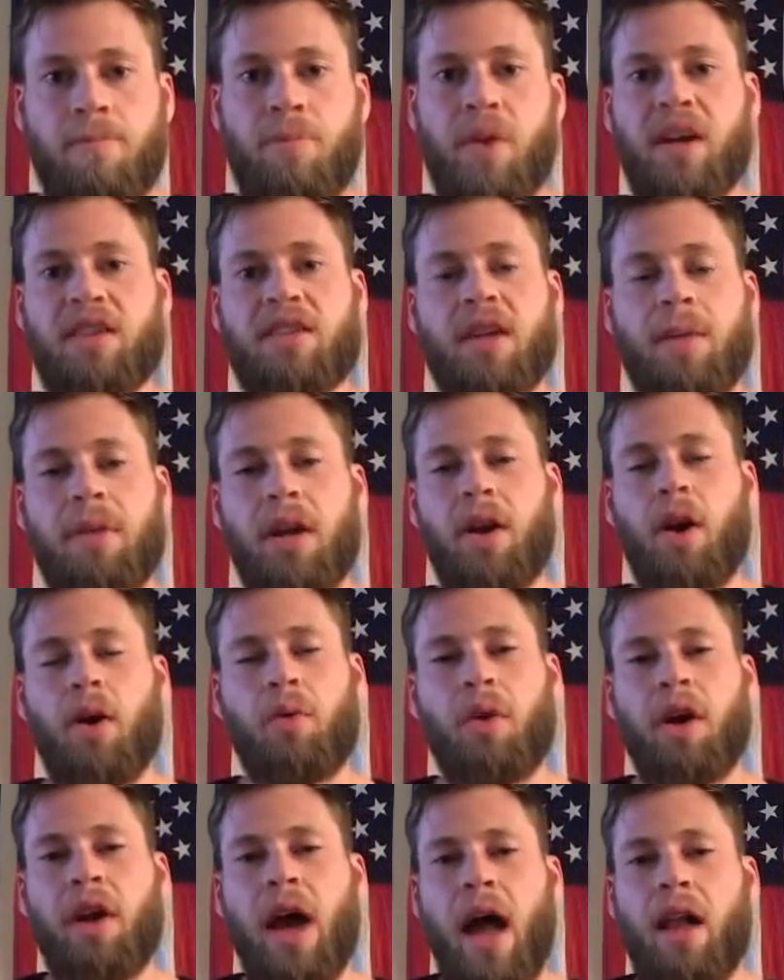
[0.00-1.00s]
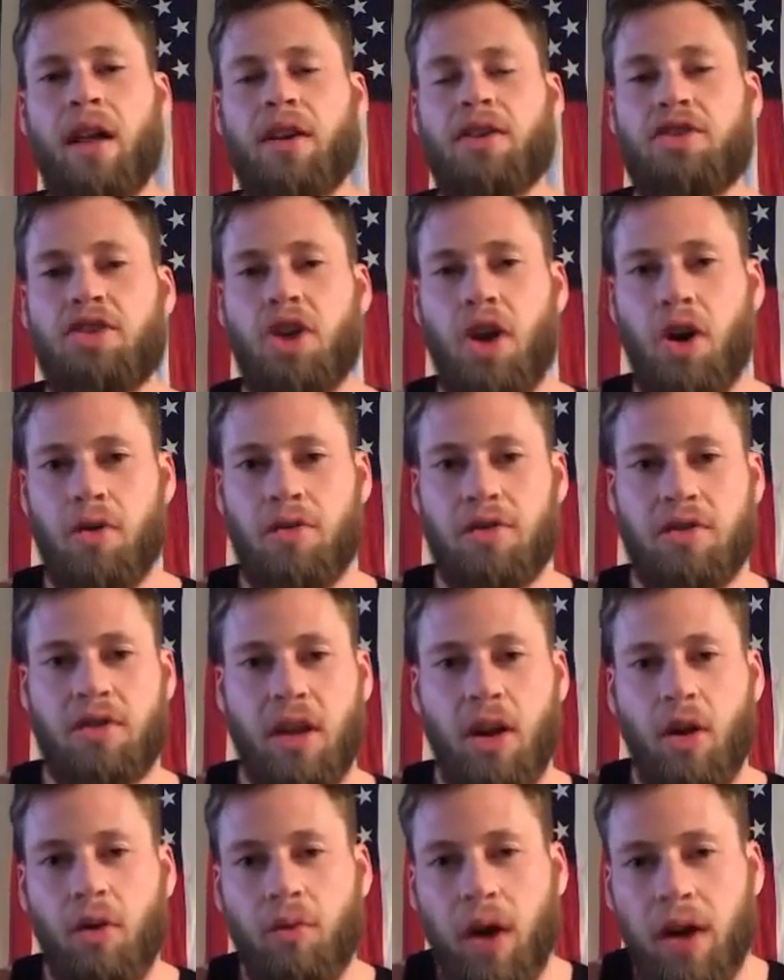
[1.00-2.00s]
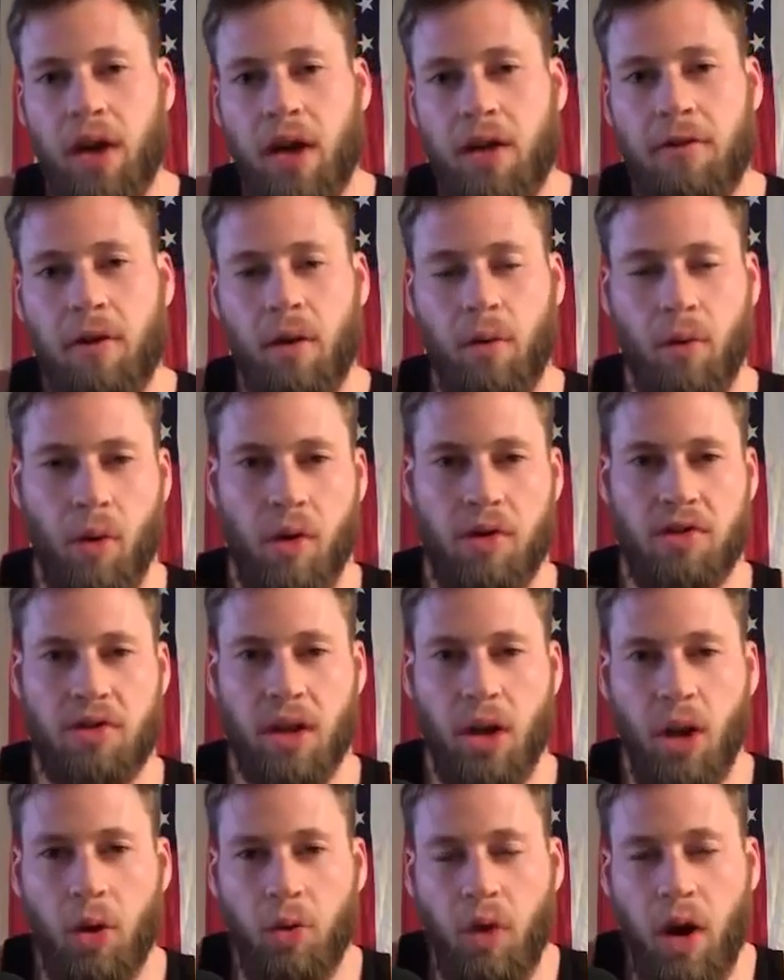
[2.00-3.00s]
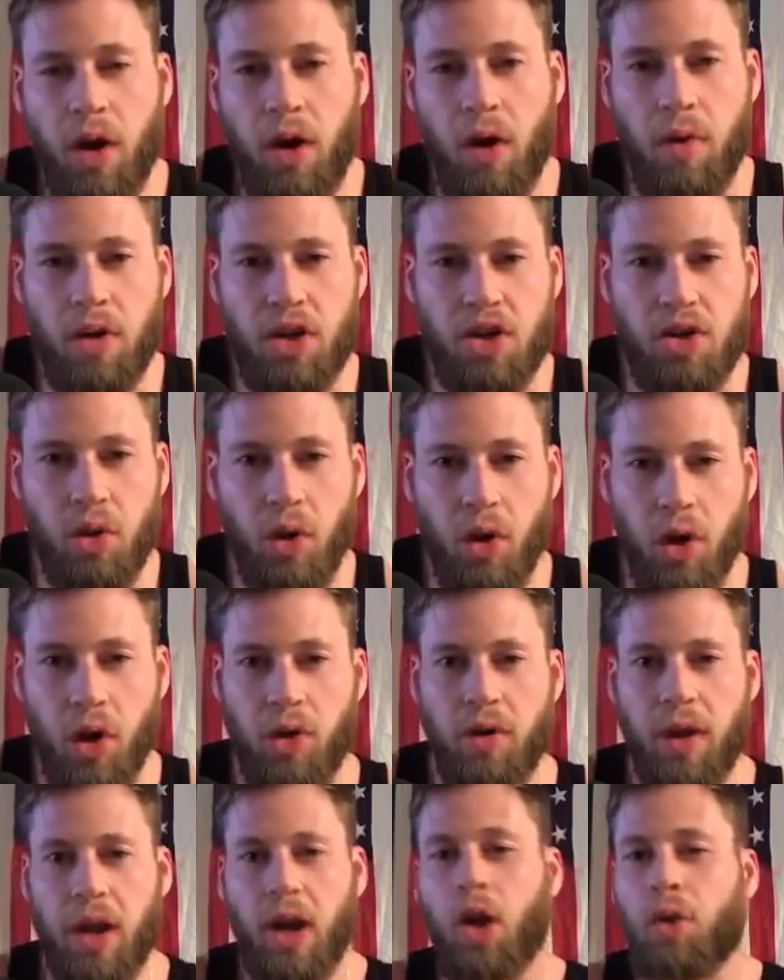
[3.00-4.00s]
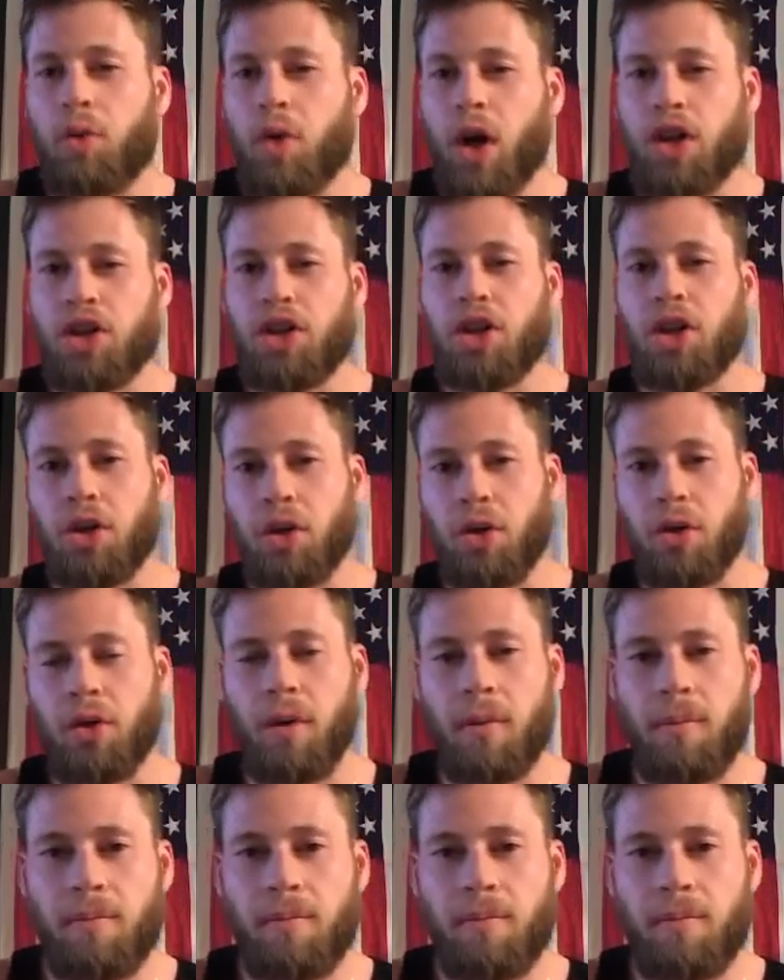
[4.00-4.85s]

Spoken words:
Except they don't run Alex Jones. They don't run Infowars. They don't run Owen Shroyer. They don't run you.